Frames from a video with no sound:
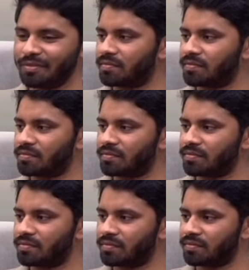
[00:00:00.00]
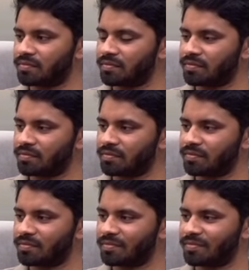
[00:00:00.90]

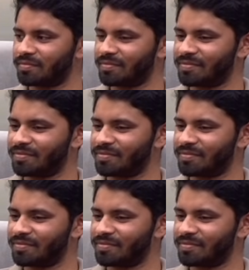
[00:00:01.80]
This person isn't speaking.